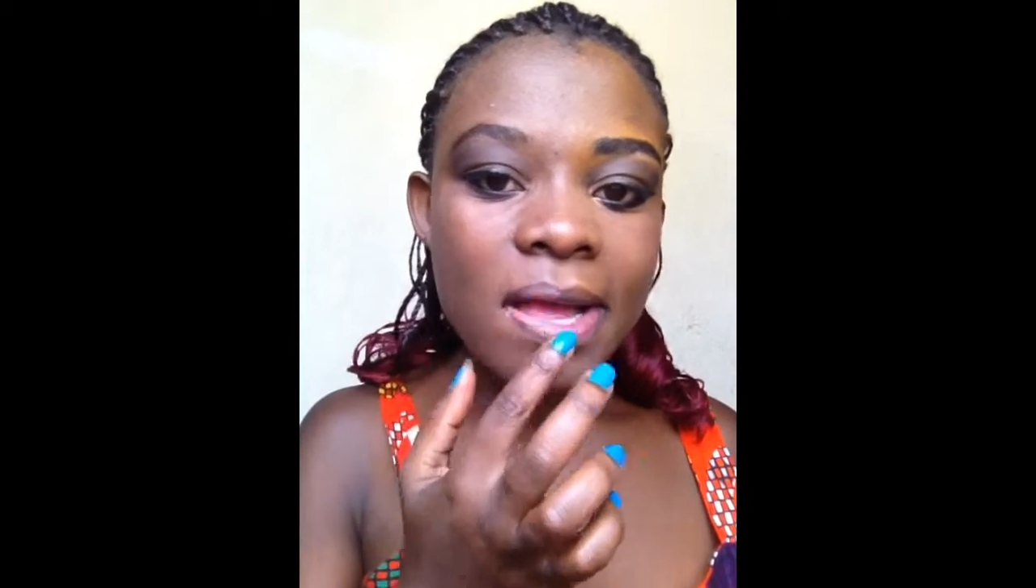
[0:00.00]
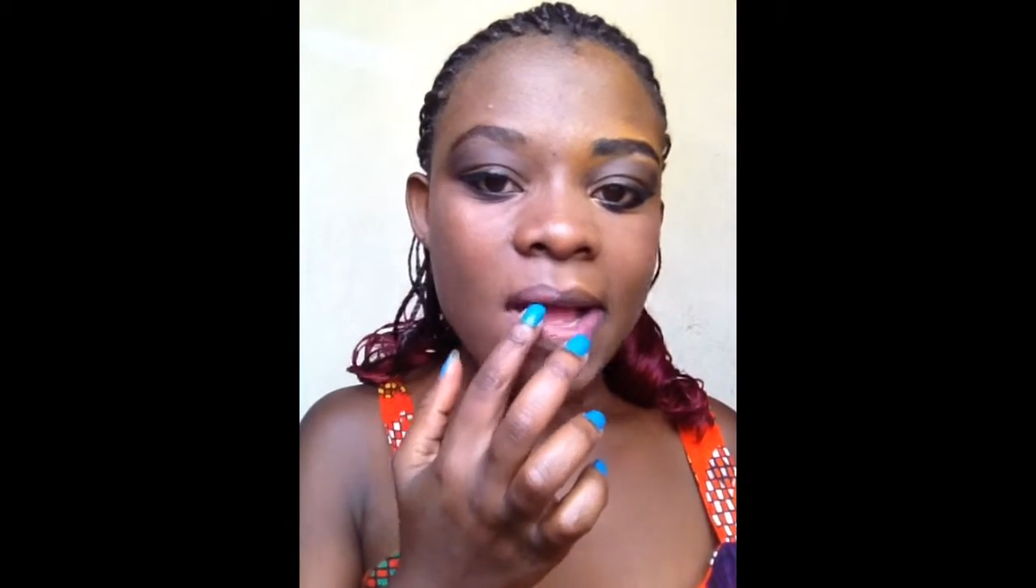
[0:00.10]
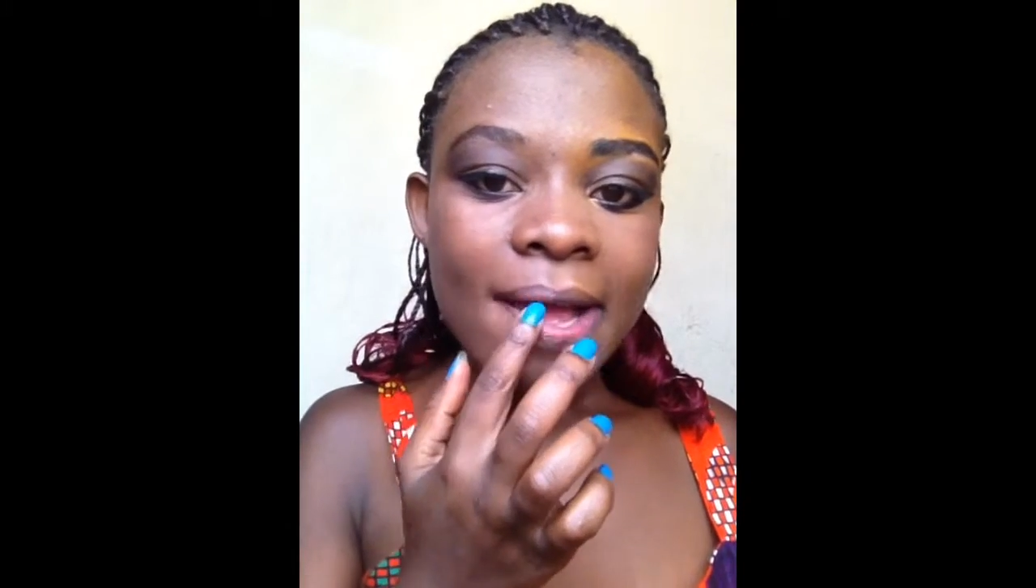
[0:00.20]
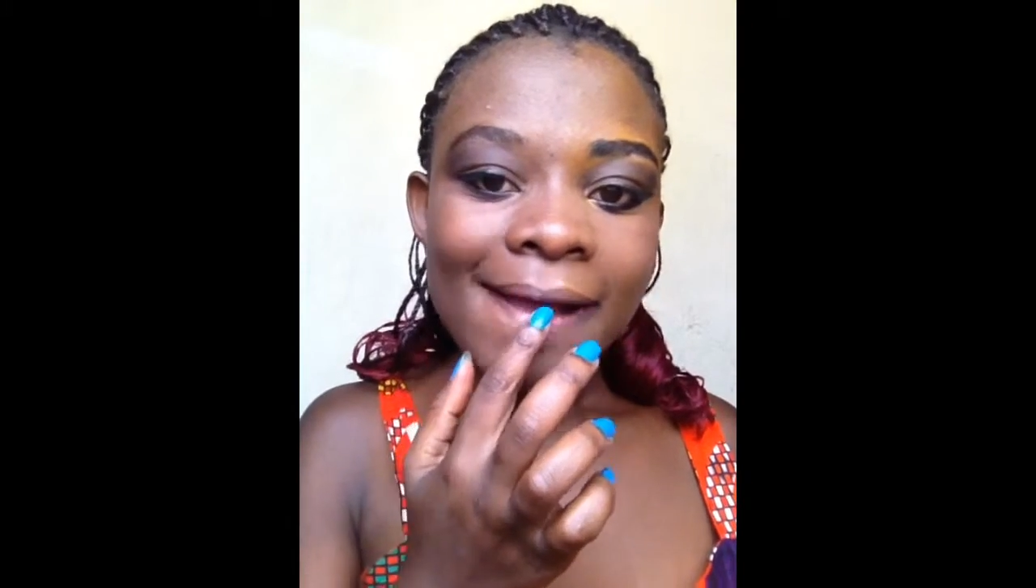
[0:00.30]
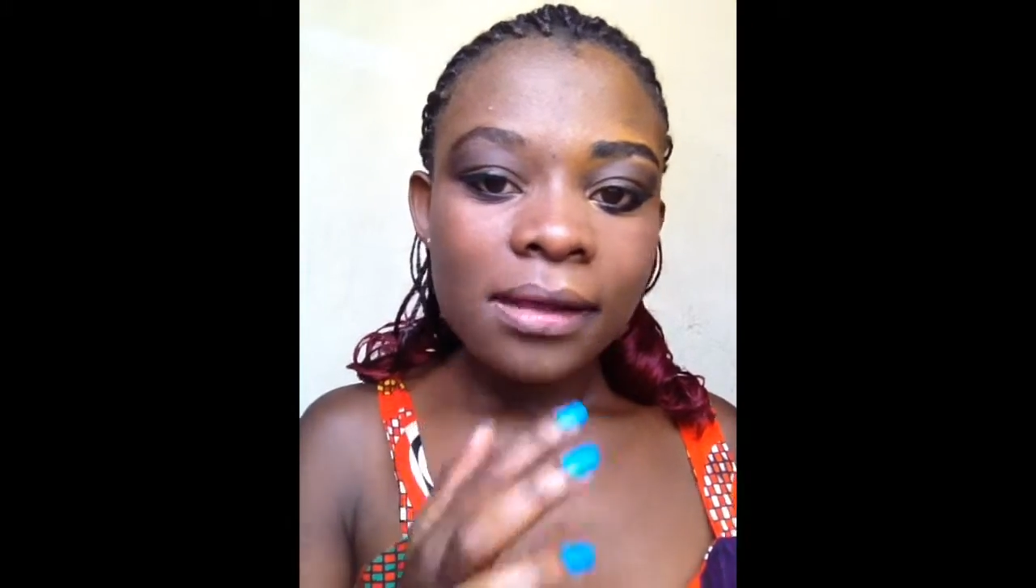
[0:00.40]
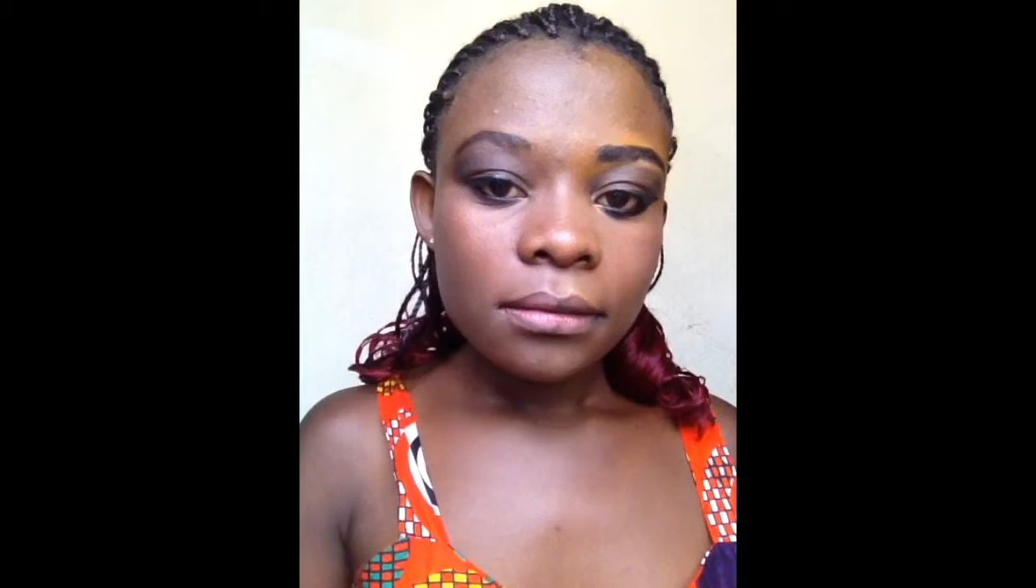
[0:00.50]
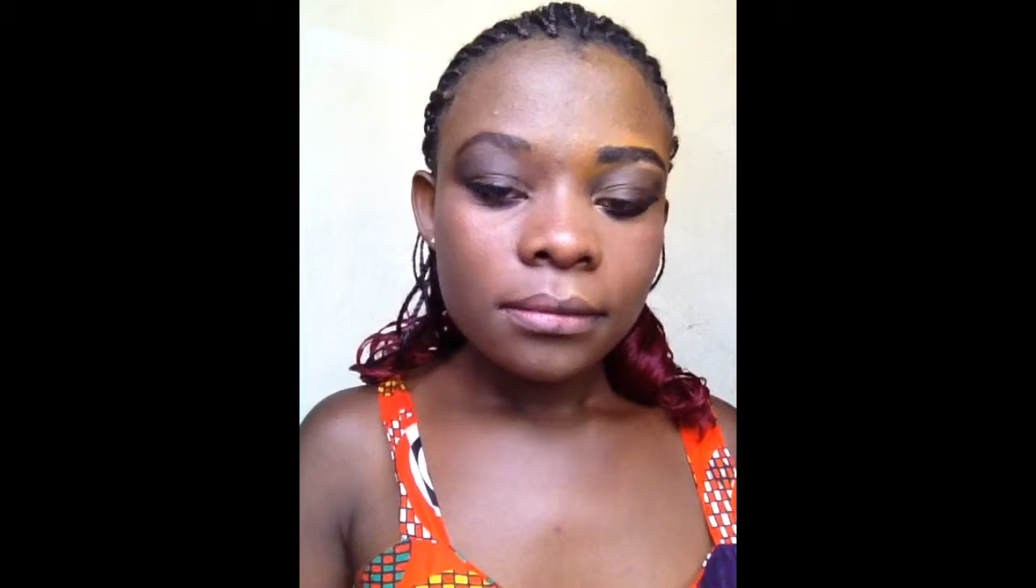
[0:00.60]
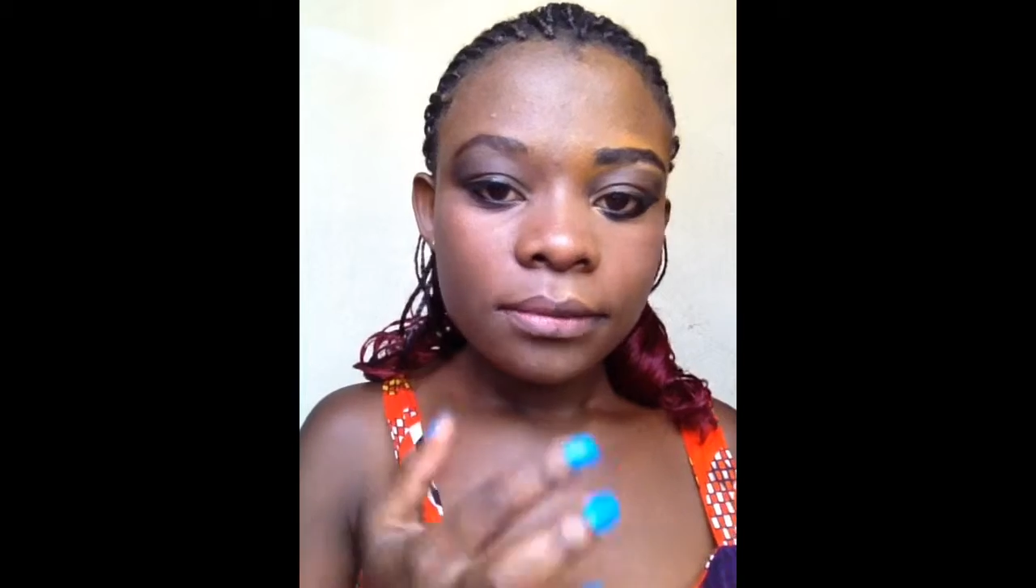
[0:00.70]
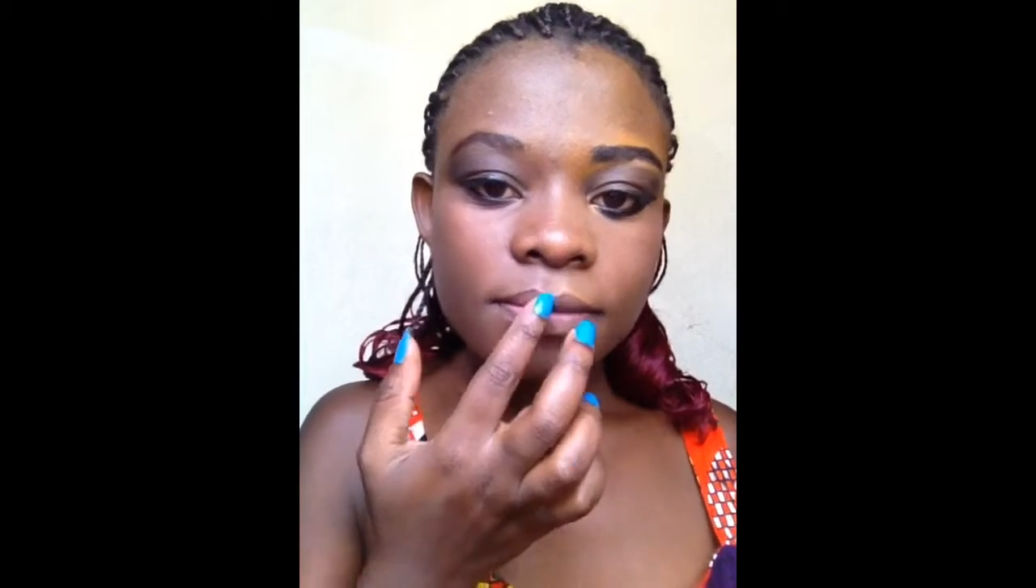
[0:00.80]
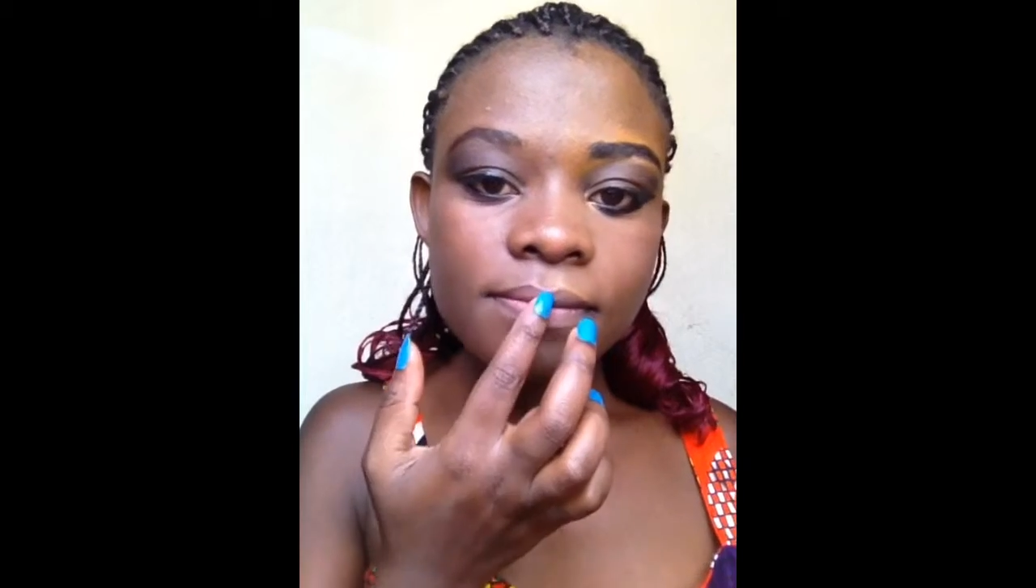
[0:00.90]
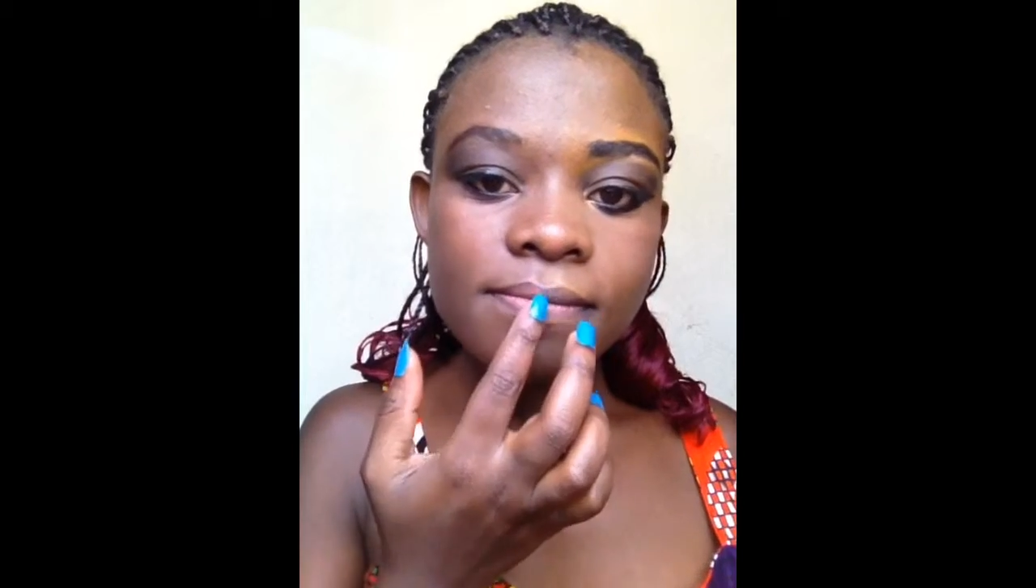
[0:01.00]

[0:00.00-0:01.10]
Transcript: light